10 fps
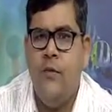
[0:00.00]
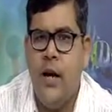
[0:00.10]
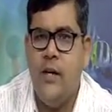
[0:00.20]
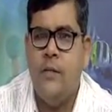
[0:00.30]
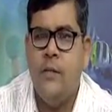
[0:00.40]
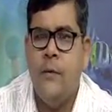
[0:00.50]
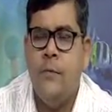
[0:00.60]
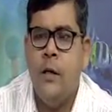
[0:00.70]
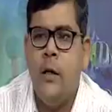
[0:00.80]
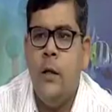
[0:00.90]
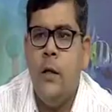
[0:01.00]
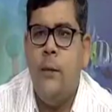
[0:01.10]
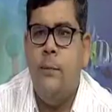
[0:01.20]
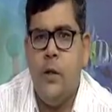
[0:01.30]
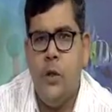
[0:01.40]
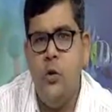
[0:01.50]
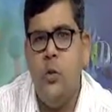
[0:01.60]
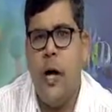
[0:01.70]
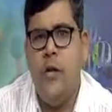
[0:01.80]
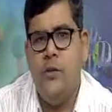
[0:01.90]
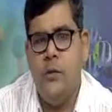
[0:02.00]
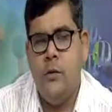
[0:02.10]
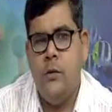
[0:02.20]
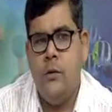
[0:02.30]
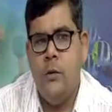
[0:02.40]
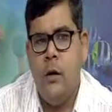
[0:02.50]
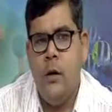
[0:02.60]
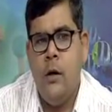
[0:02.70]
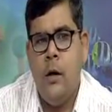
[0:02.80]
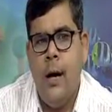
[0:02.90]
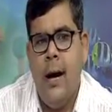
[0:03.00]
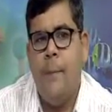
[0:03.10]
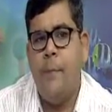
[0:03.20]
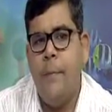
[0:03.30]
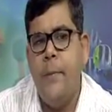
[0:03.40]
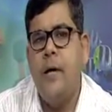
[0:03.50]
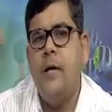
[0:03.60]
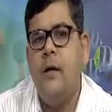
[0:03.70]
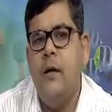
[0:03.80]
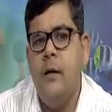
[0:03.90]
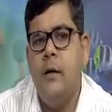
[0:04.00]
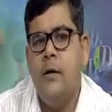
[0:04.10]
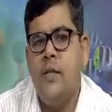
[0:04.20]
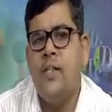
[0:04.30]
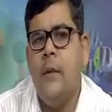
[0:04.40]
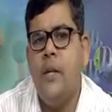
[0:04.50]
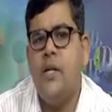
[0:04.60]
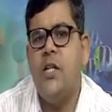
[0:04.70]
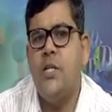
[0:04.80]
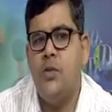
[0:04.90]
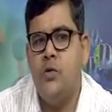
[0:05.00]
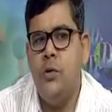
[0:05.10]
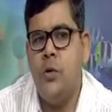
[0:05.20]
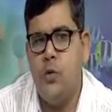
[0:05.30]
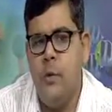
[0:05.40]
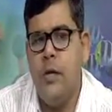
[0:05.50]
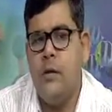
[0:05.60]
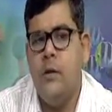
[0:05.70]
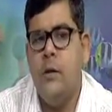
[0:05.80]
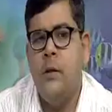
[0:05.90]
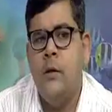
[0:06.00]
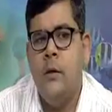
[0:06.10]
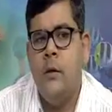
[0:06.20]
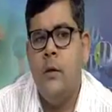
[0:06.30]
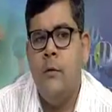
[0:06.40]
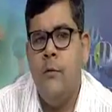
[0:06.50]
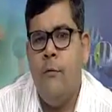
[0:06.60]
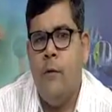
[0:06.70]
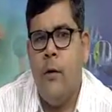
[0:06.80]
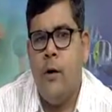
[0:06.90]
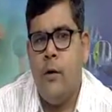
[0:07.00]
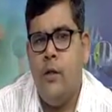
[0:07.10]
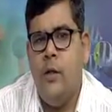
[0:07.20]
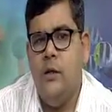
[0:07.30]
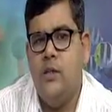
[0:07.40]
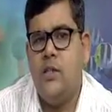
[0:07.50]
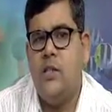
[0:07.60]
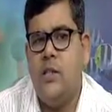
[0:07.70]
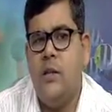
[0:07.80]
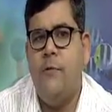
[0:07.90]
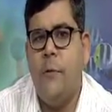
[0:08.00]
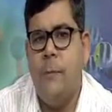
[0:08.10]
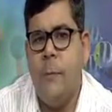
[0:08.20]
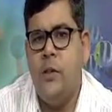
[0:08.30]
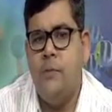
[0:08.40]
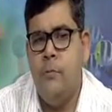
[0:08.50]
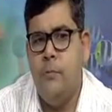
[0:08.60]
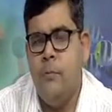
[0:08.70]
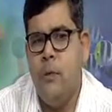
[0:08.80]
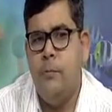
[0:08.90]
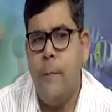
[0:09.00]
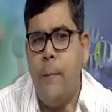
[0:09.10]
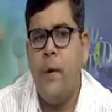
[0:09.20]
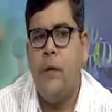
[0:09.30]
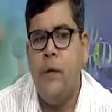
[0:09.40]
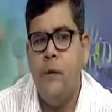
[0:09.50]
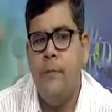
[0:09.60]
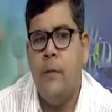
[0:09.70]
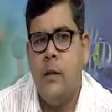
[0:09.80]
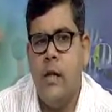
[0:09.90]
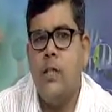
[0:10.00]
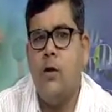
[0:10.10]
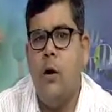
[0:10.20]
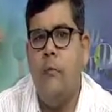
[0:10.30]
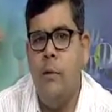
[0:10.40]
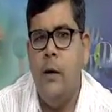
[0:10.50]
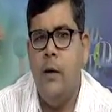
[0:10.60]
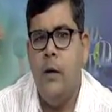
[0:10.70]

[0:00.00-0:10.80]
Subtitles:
Friends, if a Hindu dies after making a testamentary instrument for the succession of his property, that is called will,